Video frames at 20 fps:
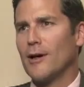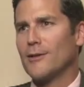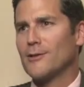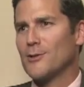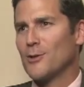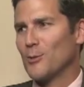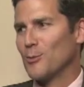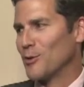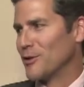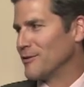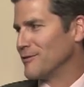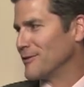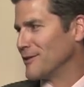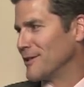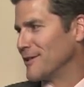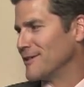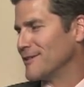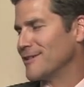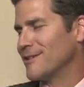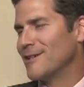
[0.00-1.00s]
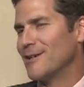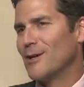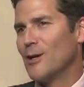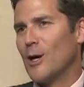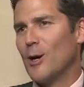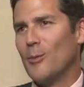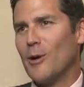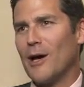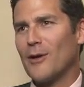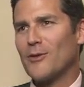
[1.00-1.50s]
not so briefly,
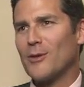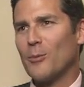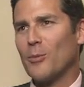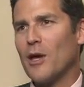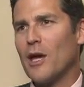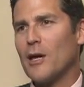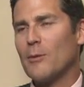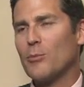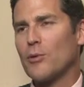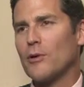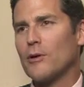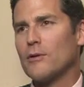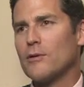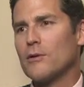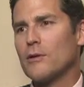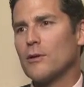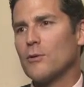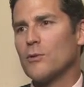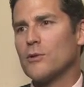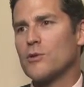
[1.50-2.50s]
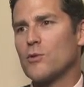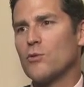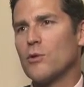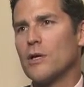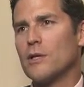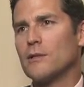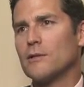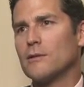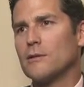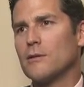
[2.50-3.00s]
about the paper that was
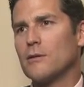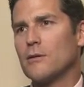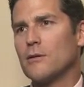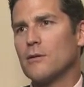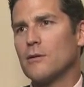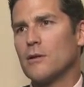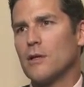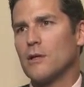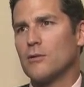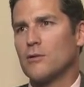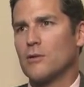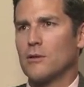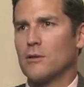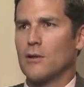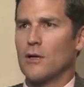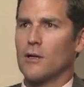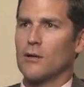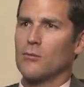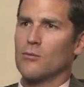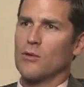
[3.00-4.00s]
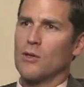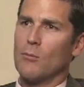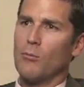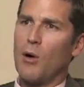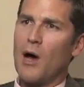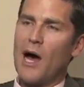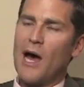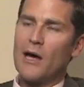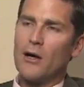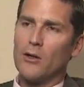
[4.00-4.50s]
written that
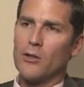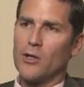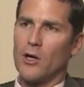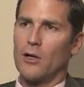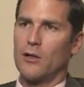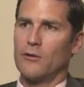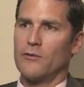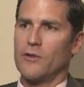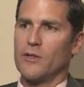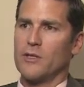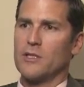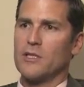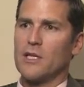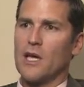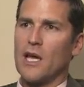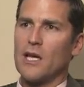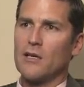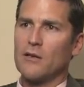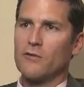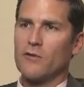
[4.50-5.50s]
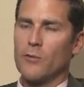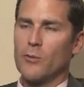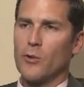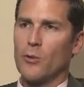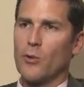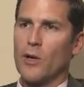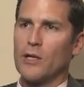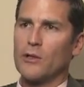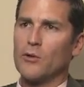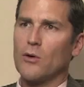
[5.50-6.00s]
compiled all of this data from the
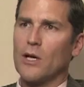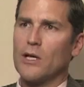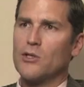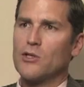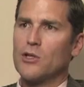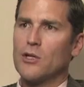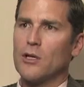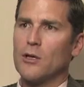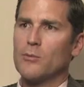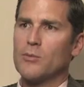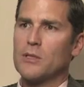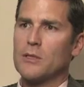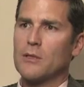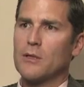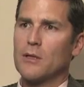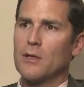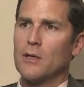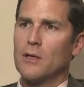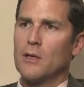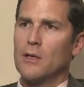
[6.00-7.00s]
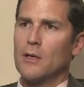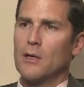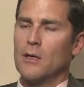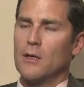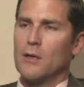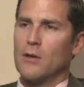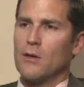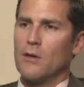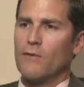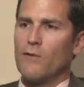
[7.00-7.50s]
red-gray chips.
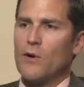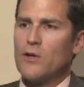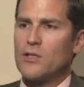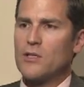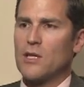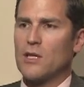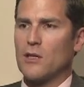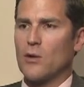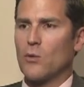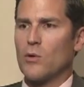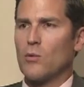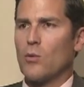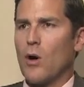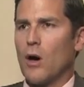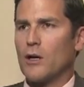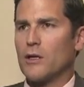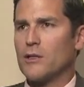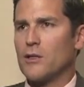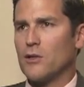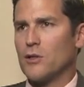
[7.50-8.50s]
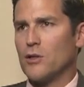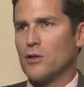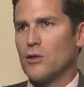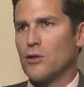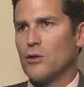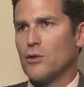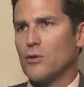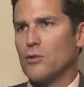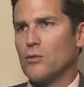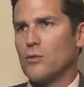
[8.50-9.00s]
The first thing that we wanted to
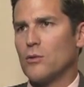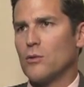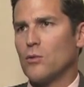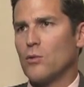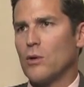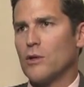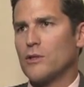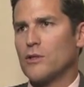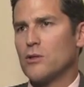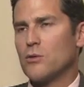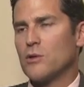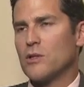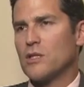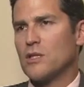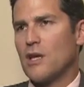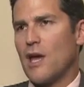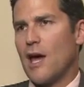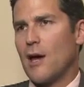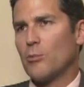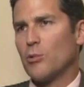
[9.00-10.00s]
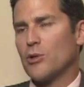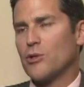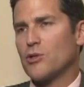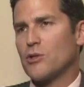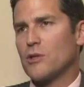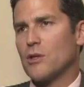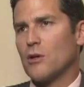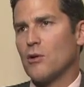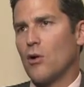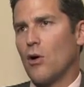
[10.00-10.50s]
do was to
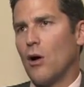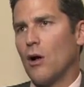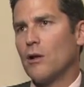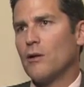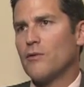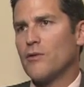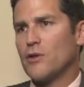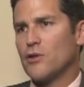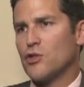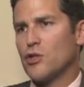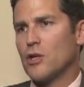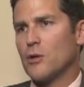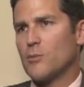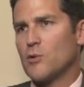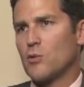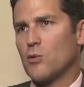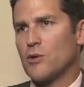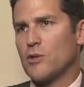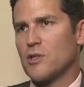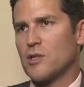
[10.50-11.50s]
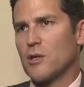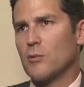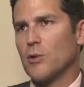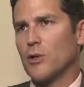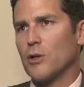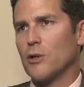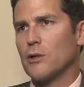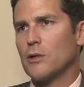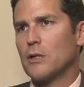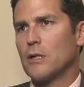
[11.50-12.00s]
establish that all of the chips were
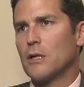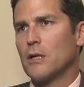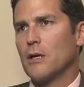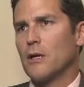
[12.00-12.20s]
similar,